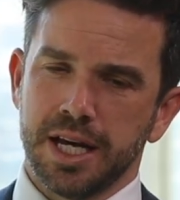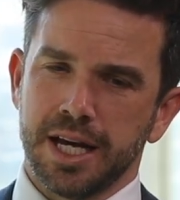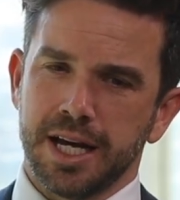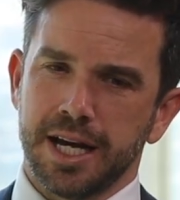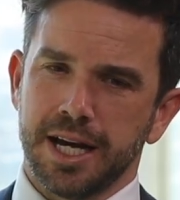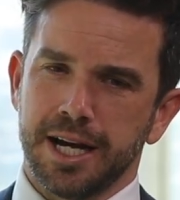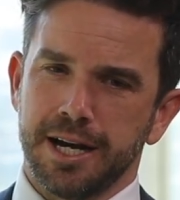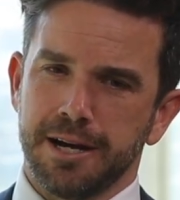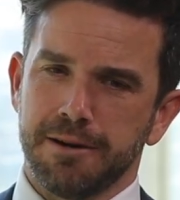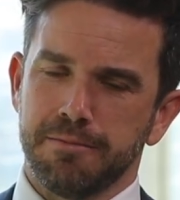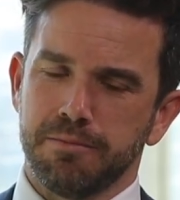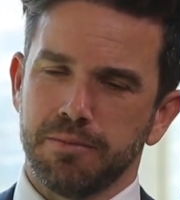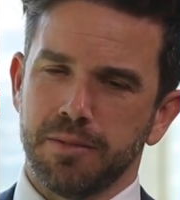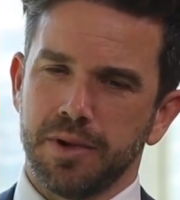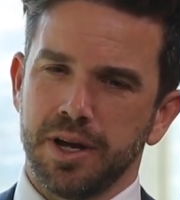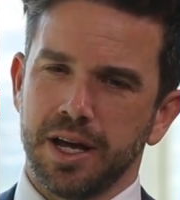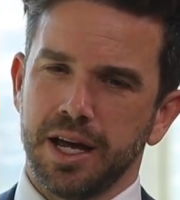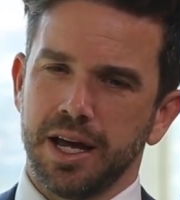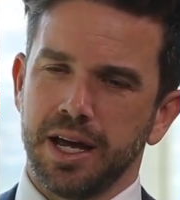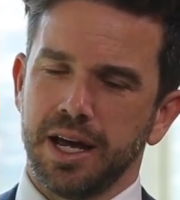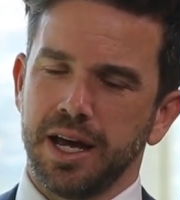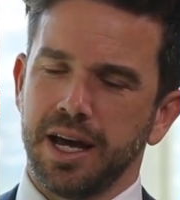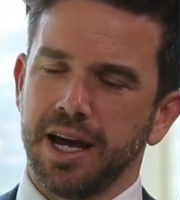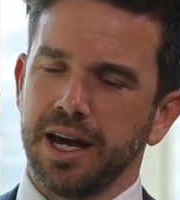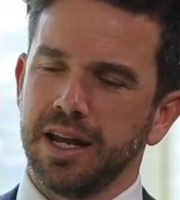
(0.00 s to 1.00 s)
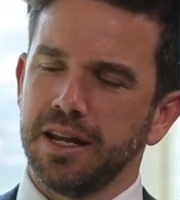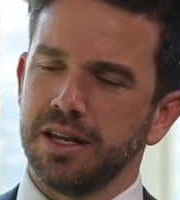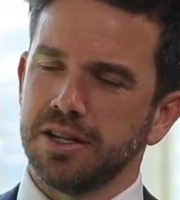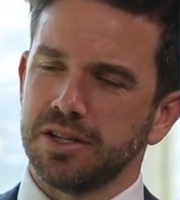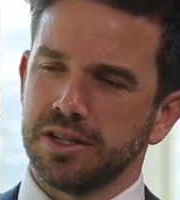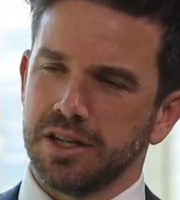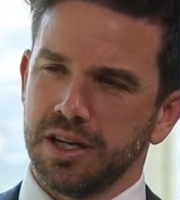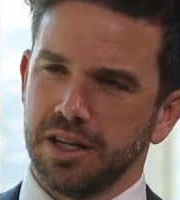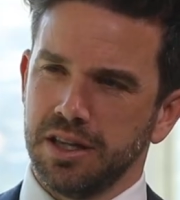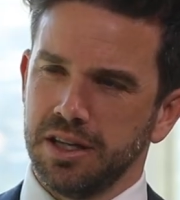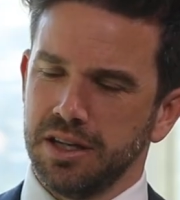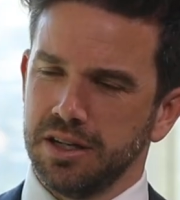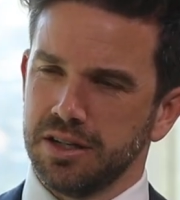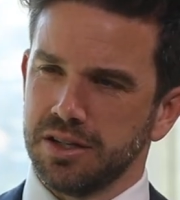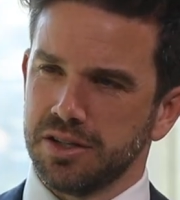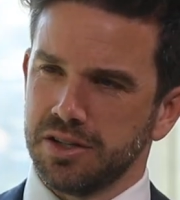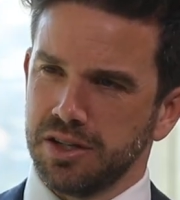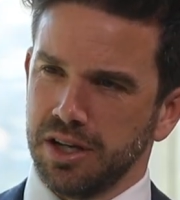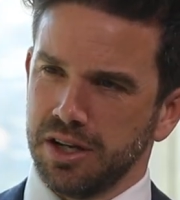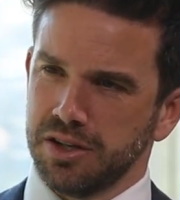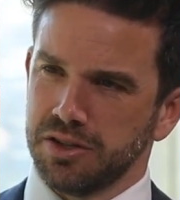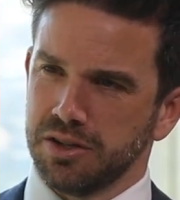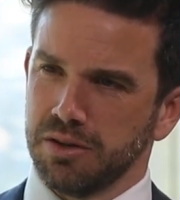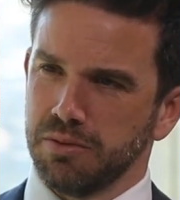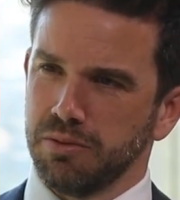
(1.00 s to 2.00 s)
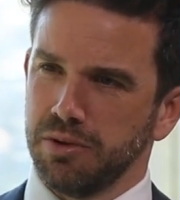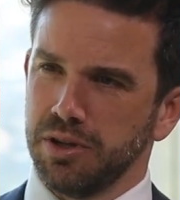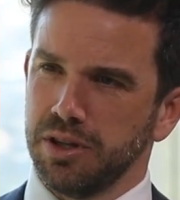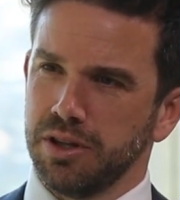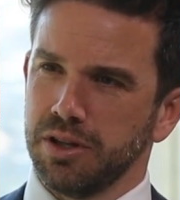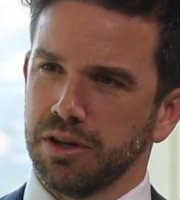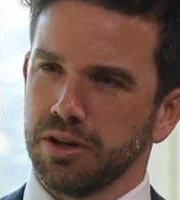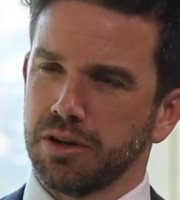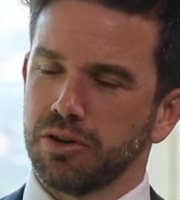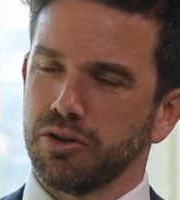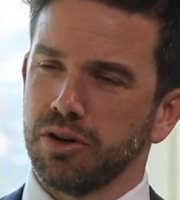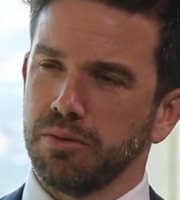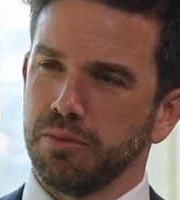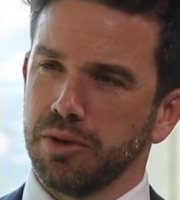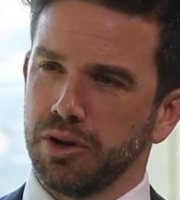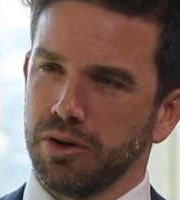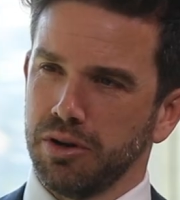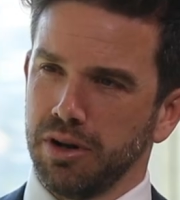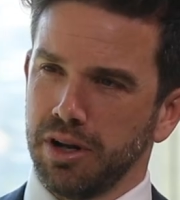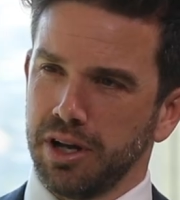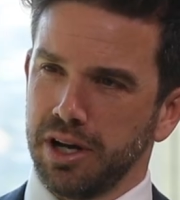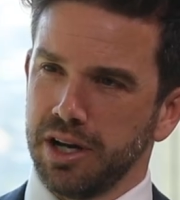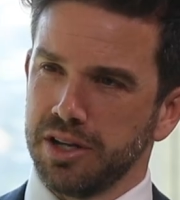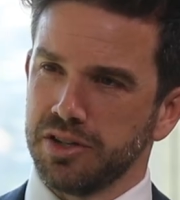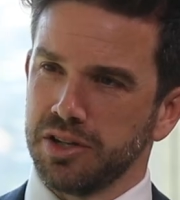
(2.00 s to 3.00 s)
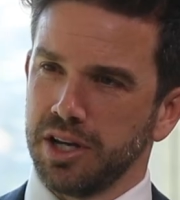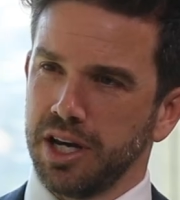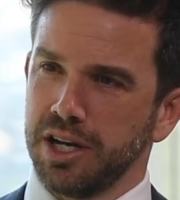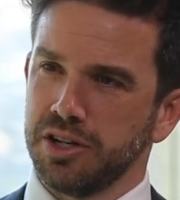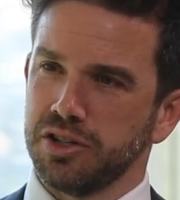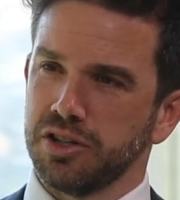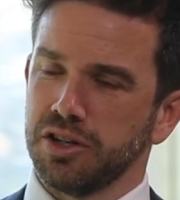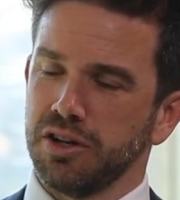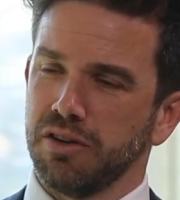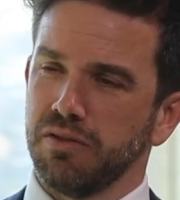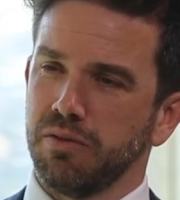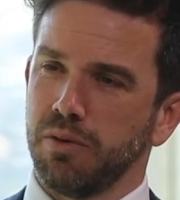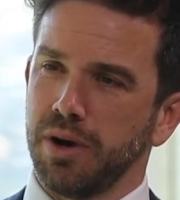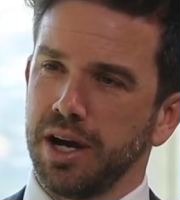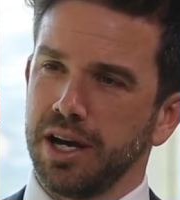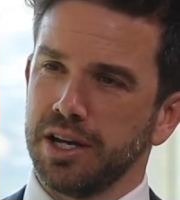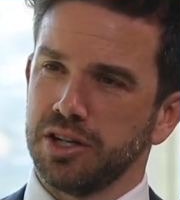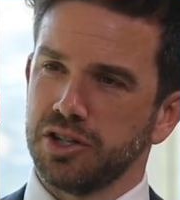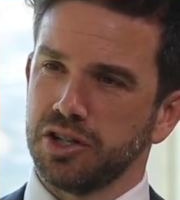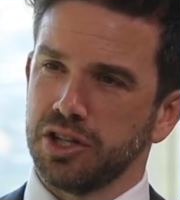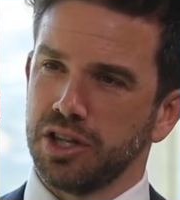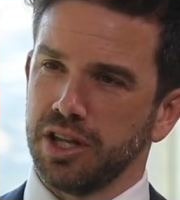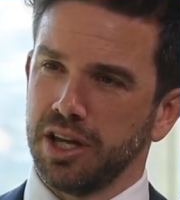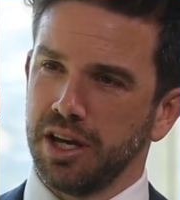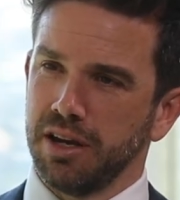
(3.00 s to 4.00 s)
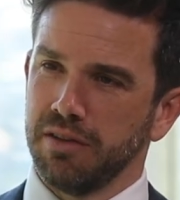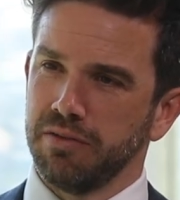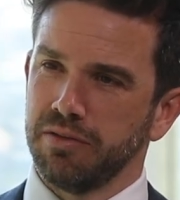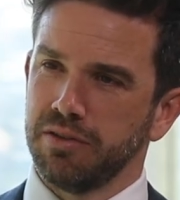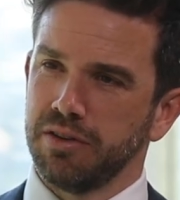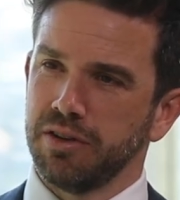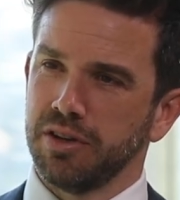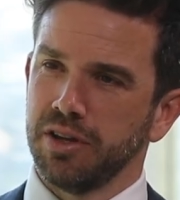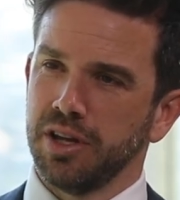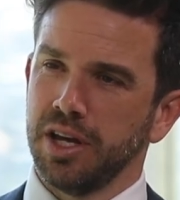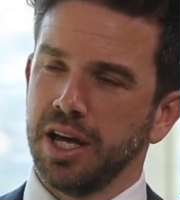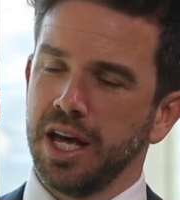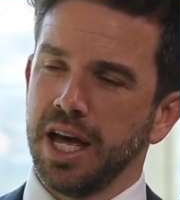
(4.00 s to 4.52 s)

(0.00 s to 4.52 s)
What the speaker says: How do you see the intersection with the criminalisation of wage theft